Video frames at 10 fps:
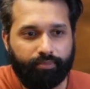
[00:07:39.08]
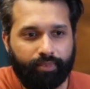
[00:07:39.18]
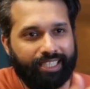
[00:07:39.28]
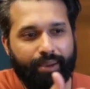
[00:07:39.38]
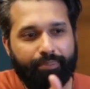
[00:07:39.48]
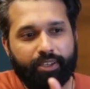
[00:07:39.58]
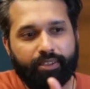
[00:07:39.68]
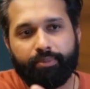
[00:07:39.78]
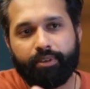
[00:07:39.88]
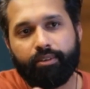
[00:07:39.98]
Same
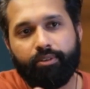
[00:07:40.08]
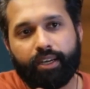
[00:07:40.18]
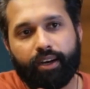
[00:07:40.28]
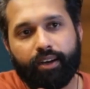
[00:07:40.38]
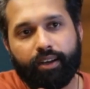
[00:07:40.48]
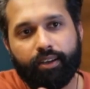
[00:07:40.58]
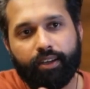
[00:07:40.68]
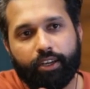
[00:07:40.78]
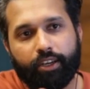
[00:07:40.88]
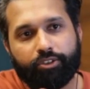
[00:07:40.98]
principle done ulta.
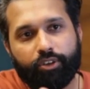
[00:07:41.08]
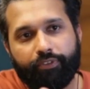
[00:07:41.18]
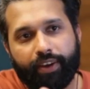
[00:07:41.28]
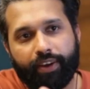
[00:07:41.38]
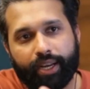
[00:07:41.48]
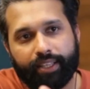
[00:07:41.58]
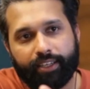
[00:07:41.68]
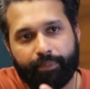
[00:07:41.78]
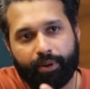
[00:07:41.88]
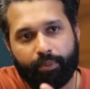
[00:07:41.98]
So if I look at the
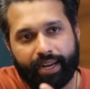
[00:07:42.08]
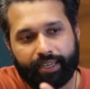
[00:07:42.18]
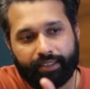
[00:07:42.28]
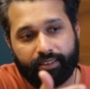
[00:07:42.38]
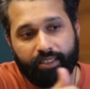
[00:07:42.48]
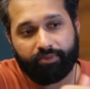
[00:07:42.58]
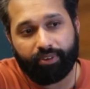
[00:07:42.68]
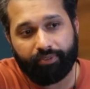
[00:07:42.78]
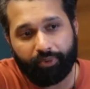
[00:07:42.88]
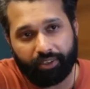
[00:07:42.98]
table back again, this is where
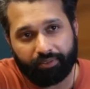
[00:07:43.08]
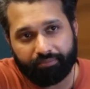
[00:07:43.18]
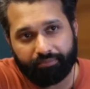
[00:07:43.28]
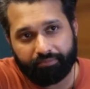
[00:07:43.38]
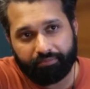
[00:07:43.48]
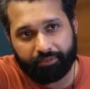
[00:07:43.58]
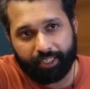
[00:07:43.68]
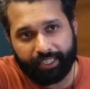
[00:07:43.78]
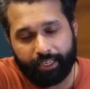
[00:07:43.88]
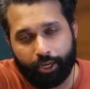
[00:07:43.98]
we were,
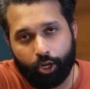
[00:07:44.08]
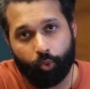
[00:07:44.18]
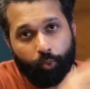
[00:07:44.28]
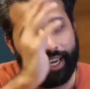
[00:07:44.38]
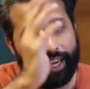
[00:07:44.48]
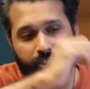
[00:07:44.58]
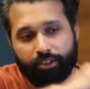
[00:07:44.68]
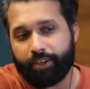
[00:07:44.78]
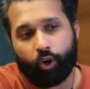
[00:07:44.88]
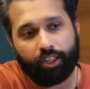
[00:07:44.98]
right? We had
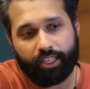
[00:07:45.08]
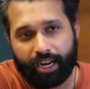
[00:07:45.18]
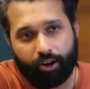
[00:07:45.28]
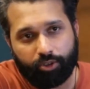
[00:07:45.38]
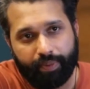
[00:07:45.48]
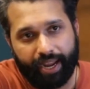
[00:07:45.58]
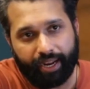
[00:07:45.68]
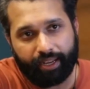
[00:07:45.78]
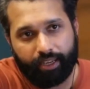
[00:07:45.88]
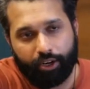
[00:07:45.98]
shifted all the counts back.
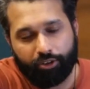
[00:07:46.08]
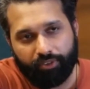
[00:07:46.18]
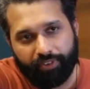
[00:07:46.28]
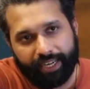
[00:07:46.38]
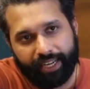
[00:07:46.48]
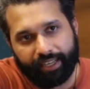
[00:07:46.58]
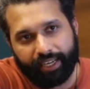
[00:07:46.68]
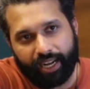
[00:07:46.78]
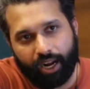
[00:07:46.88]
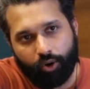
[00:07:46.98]
So if I take that
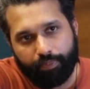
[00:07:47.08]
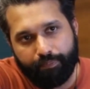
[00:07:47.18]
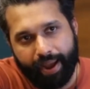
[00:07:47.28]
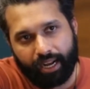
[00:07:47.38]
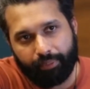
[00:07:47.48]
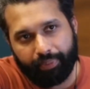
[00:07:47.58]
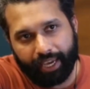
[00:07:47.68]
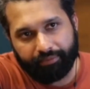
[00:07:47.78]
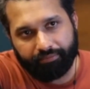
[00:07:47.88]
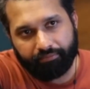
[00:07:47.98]
count back up
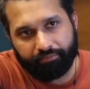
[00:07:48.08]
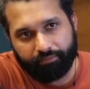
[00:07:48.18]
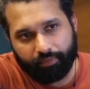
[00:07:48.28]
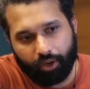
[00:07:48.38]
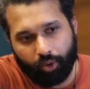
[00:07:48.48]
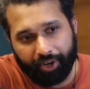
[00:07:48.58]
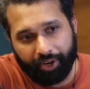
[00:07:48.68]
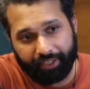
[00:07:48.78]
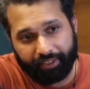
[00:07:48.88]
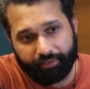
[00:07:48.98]
again, we're
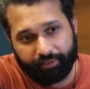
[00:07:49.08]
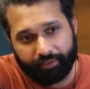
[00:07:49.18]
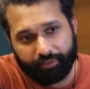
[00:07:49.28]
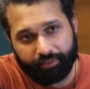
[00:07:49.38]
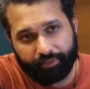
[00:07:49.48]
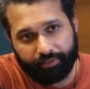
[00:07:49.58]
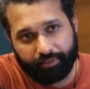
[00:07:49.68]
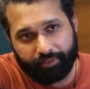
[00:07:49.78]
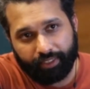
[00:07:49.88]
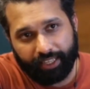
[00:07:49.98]
here,
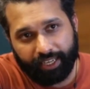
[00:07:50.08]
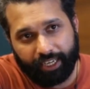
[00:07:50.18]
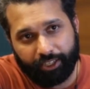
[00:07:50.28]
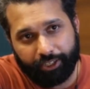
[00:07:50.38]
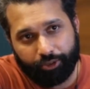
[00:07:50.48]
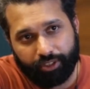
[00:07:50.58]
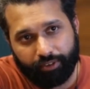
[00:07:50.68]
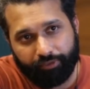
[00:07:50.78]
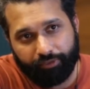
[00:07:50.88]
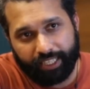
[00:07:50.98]
and then I introduce the
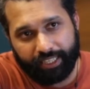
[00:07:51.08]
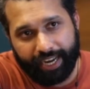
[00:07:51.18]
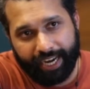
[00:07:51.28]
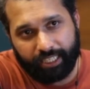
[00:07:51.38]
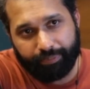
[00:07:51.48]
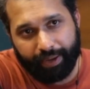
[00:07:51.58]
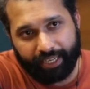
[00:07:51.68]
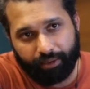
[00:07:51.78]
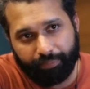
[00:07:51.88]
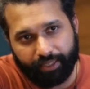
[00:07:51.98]
4s and the 8s back
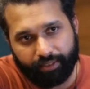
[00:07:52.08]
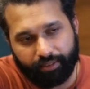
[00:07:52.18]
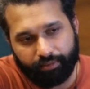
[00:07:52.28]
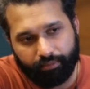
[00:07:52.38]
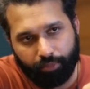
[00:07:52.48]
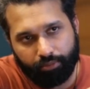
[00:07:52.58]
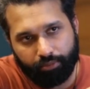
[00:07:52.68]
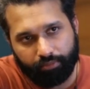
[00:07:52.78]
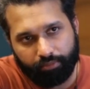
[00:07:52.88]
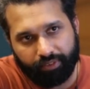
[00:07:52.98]
in place, boom,
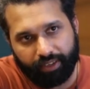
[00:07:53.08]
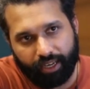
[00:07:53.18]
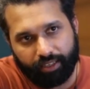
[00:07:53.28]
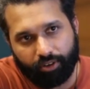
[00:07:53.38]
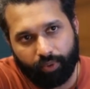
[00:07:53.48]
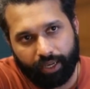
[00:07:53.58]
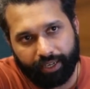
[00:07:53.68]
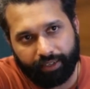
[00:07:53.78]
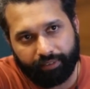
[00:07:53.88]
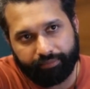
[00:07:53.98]
we've danced on 1 again.